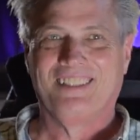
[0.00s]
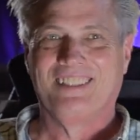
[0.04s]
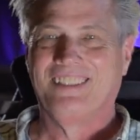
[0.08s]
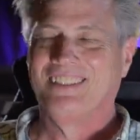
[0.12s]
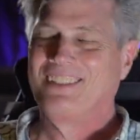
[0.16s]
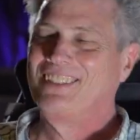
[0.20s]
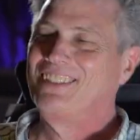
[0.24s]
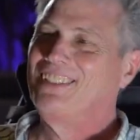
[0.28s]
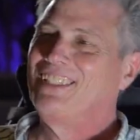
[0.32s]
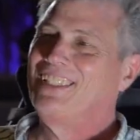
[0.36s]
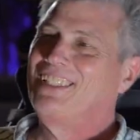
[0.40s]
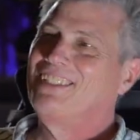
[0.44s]

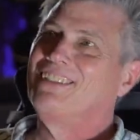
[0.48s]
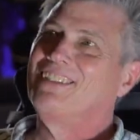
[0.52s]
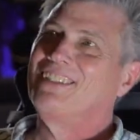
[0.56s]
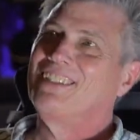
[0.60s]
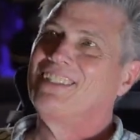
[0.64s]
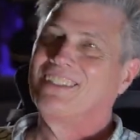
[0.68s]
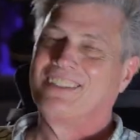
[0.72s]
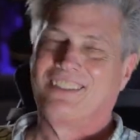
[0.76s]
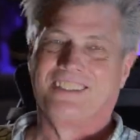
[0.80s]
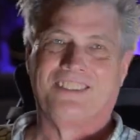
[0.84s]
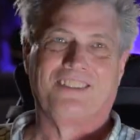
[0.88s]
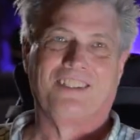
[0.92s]
and then I
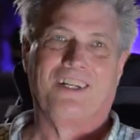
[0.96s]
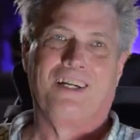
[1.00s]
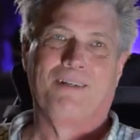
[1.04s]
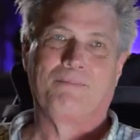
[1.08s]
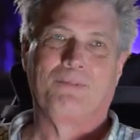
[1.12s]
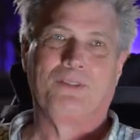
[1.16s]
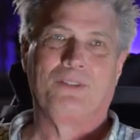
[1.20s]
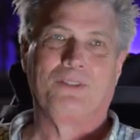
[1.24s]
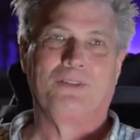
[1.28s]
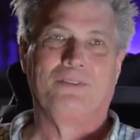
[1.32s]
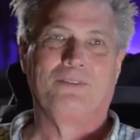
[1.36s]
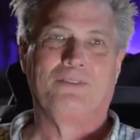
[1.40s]
look at the
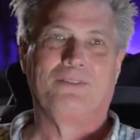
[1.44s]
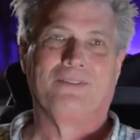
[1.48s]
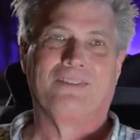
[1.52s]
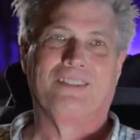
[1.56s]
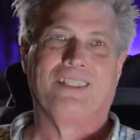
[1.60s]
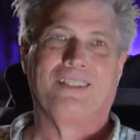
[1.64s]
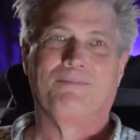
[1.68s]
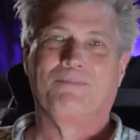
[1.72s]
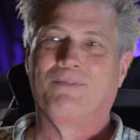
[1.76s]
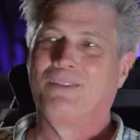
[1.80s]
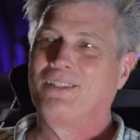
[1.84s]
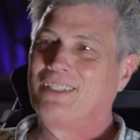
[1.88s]
top two,
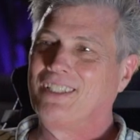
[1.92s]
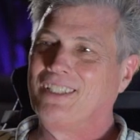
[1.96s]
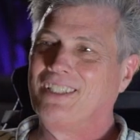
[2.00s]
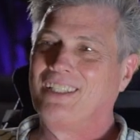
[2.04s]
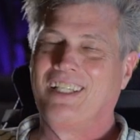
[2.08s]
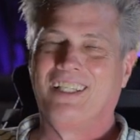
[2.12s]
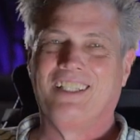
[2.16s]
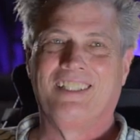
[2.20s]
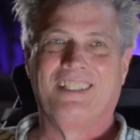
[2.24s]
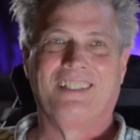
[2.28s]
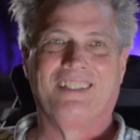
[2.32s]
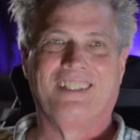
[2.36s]
I'm looking
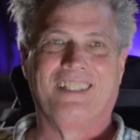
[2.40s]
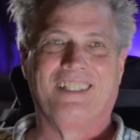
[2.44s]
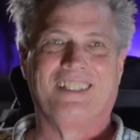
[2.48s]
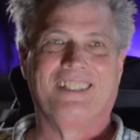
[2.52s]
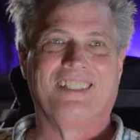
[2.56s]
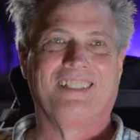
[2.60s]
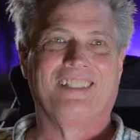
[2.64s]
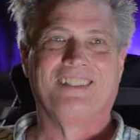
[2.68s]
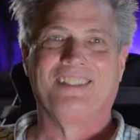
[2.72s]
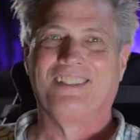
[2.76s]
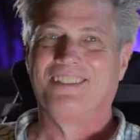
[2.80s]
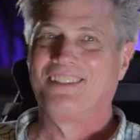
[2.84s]
at it
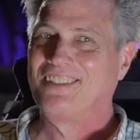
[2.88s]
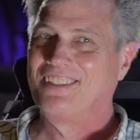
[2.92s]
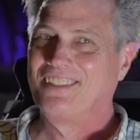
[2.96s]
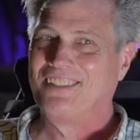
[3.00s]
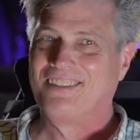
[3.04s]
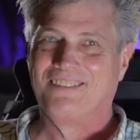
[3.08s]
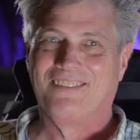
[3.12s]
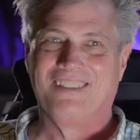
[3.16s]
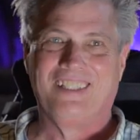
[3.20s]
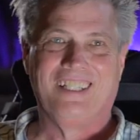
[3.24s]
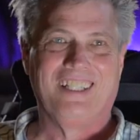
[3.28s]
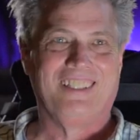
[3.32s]
thinking, you
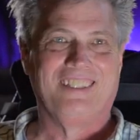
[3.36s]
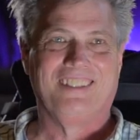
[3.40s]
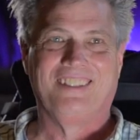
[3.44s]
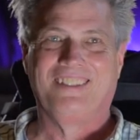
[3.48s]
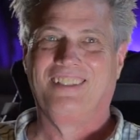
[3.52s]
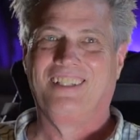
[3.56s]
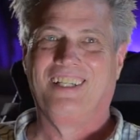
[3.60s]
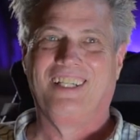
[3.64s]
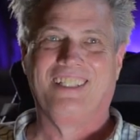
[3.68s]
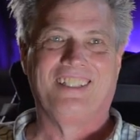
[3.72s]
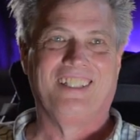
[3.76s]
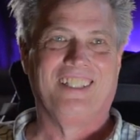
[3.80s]
know what,
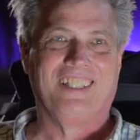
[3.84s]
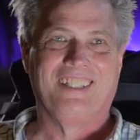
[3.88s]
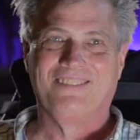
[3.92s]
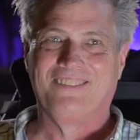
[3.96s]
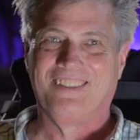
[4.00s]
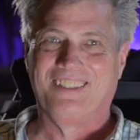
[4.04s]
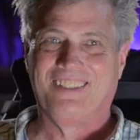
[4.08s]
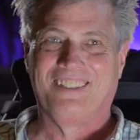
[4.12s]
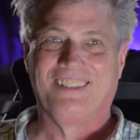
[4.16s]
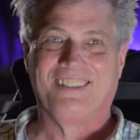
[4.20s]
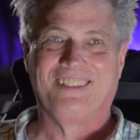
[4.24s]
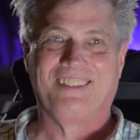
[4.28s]
you're not done
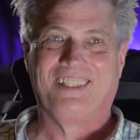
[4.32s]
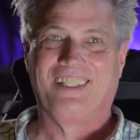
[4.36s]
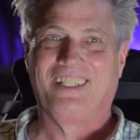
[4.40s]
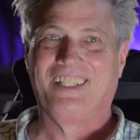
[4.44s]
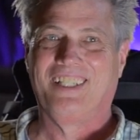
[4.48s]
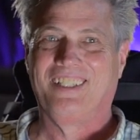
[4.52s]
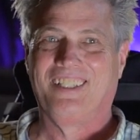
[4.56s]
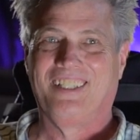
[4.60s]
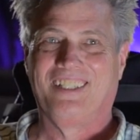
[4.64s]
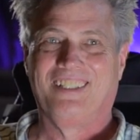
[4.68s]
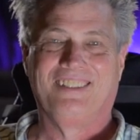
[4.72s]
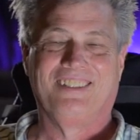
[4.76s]
with this,
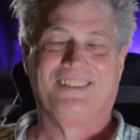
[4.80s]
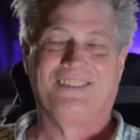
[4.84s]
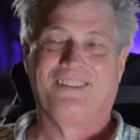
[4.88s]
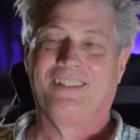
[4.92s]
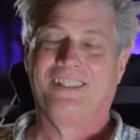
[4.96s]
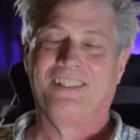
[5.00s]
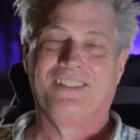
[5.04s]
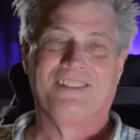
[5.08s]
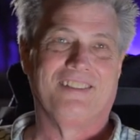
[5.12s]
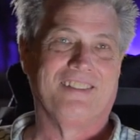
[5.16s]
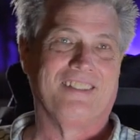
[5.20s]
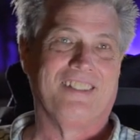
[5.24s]
Adrian. So
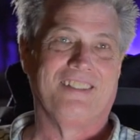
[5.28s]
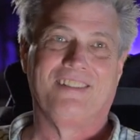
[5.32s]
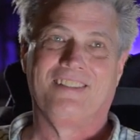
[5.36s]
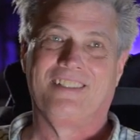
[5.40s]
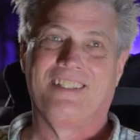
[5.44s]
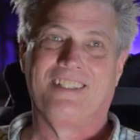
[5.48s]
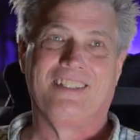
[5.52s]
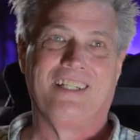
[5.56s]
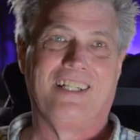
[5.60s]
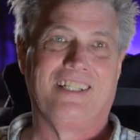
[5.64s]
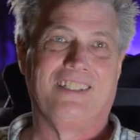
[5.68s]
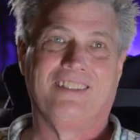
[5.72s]

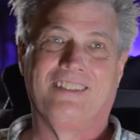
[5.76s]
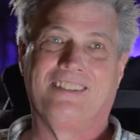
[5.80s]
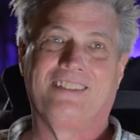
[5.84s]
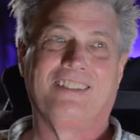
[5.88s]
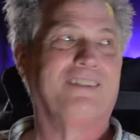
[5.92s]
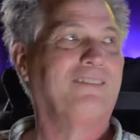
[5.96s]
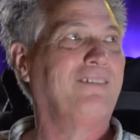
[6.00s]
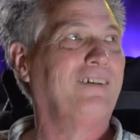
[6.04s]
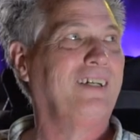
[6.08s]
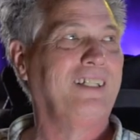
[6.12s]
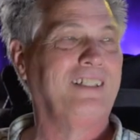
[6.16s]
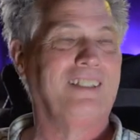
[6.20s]
I looked
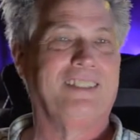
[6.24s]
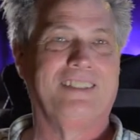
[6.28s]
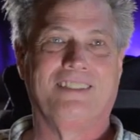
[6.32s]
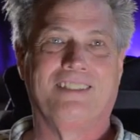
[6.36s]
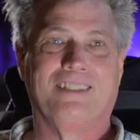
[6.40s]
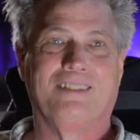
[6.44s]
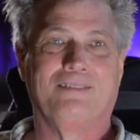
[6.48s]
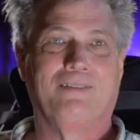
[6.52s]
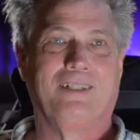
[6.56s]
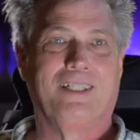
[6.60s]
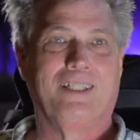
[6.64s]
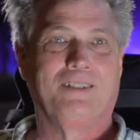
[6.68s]
at Wayne, I
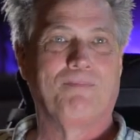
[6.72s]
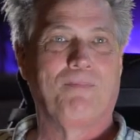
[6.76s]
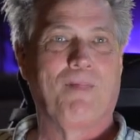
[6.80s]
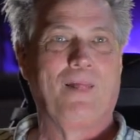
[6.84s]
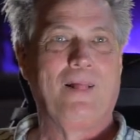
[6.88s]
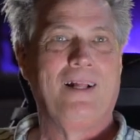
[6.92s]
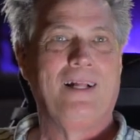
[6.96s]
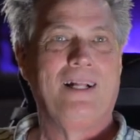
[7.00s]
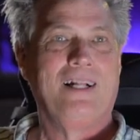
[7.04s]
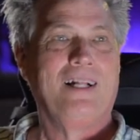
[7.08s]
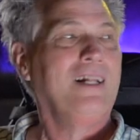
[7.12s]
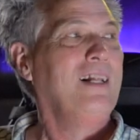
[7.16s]
said, well,
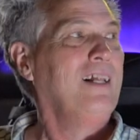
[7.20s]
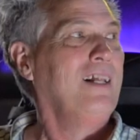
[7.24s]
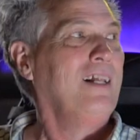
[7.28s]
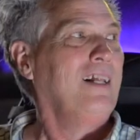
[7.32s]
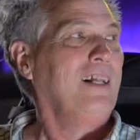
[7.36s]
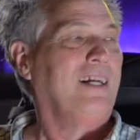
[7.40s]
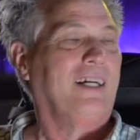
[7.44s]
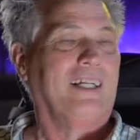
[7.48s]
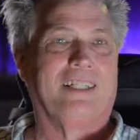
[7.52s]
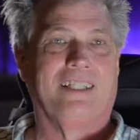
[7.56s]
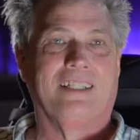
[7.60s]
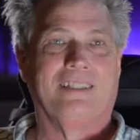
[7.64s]

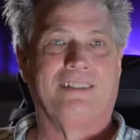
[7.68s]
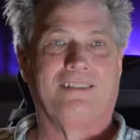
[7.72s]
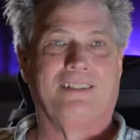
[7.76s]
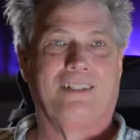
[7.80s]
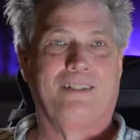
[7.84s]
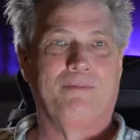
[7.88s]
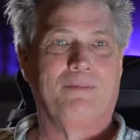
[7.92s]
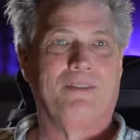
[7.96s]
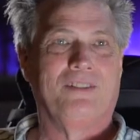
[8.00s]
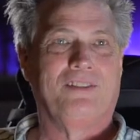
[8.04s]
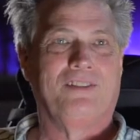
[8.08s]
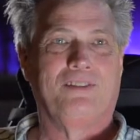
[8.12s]
I guess
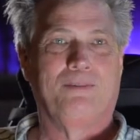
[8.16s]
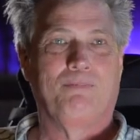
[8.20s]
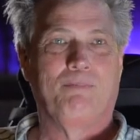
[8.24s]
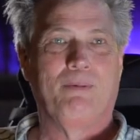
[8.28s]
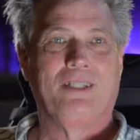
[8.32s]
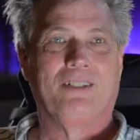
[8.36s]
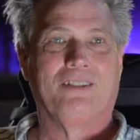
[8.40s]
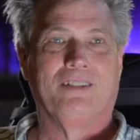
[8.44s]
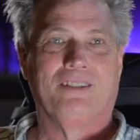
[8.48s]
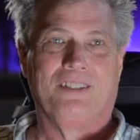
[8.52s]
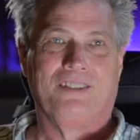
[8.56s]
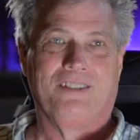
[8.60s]
I'm the
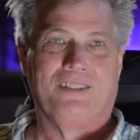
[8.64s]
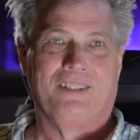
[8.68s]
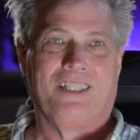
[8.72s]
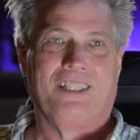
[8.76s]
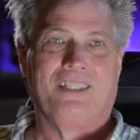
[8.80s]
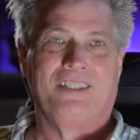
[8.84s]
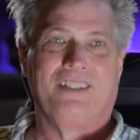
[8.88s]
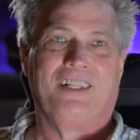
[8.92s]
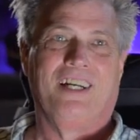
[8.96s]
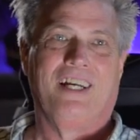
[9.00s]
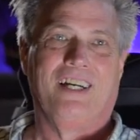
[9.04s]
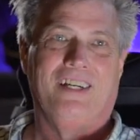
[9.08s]
speaker
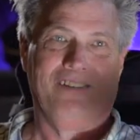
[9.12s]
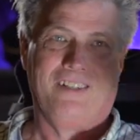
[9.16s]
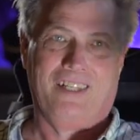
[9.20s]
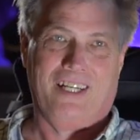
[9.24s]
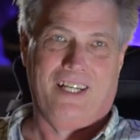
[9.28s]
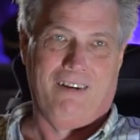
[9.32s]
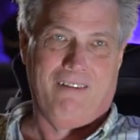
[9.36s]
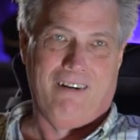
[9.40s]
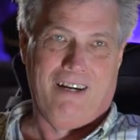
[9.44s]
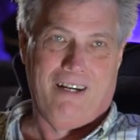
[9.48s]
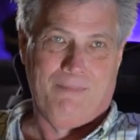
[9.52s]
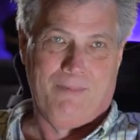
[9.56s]
designer now. And
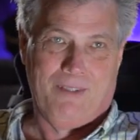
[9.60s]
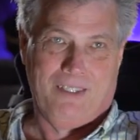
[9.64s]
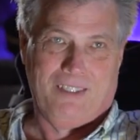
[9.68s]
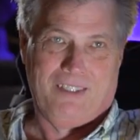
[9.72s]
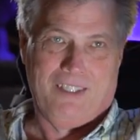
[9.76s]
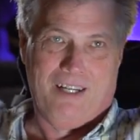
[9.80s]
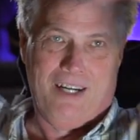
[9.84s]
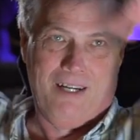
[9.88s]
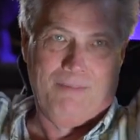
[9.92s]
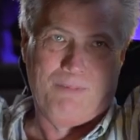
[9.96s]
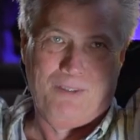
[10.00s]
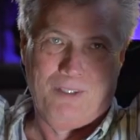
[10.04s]
I grabbed the
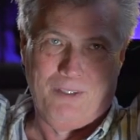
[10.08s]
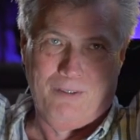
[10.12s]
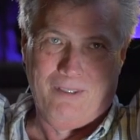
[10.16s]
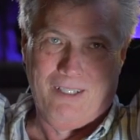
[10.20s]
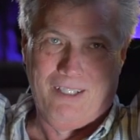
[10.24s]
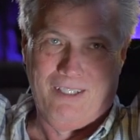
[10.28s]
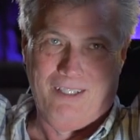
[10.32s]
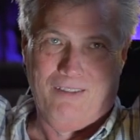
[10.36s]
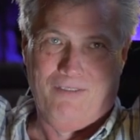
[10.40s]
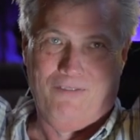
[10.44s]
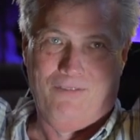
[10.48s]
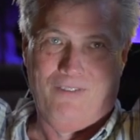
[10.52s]
top two
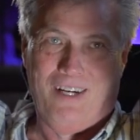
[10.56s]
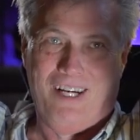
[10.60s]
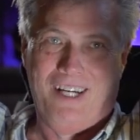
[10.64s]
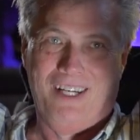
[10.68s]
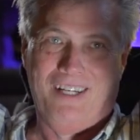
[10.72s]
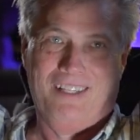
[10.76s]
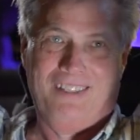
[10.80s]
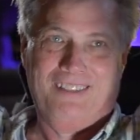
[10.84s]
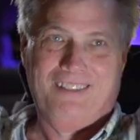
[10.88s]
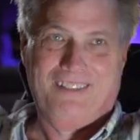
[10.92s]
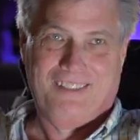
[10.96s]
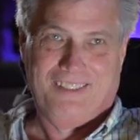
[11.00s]
out of the
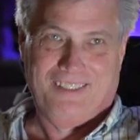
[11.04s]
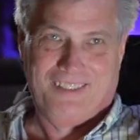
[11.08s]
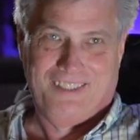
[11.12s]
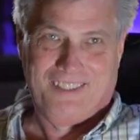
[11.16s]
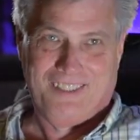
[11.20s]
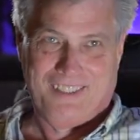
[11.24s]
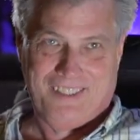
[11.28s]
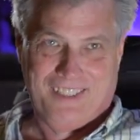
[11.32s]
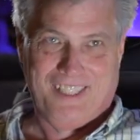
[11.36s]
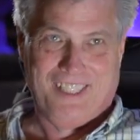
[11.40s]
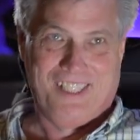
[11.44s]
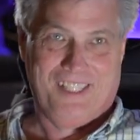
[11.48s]
fire
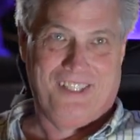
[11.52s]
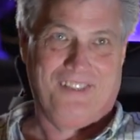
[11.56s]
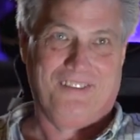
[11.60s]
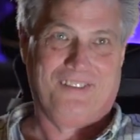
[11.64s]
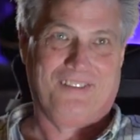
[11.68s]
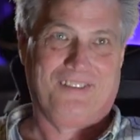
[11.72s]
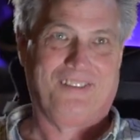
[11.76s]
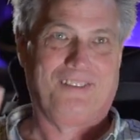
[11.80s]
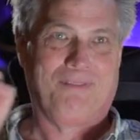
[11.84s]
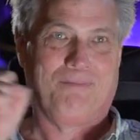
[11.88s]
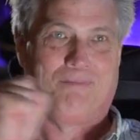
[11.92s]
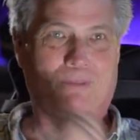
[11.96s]
and
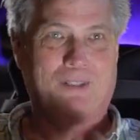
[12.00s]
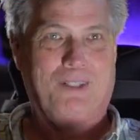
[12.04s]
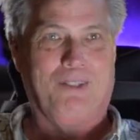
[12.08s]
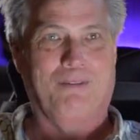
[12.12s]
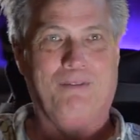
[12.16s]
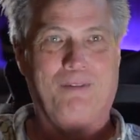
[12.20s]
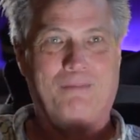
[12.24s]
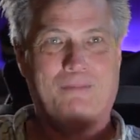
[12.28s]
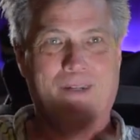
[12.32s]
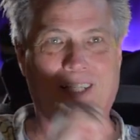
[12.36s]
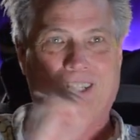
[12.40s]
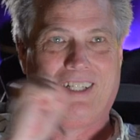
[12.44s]
put
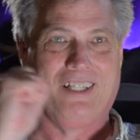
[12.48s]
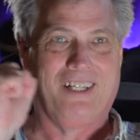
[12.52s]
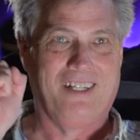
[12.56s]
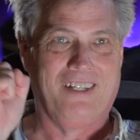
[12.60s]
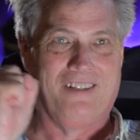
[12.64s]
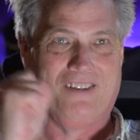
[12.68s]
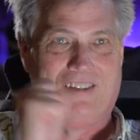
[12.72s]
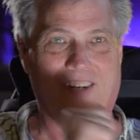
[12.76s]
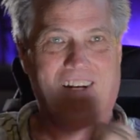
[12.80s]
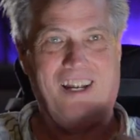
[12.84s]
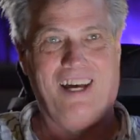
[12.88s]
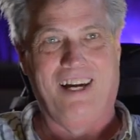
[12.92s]
them in my
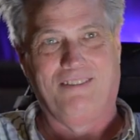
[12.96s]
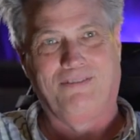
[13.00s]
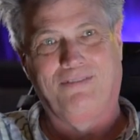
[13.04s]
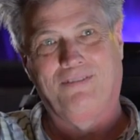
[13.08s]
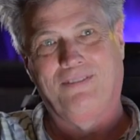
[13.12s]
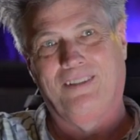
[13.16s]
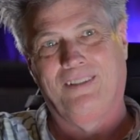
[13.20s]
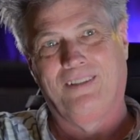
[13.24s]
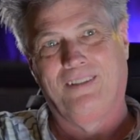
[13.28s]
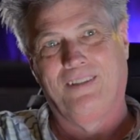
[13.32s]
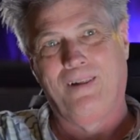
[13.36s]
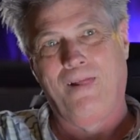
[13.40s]
car and
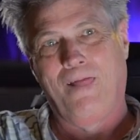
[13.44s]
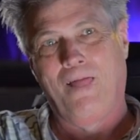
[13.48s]
left.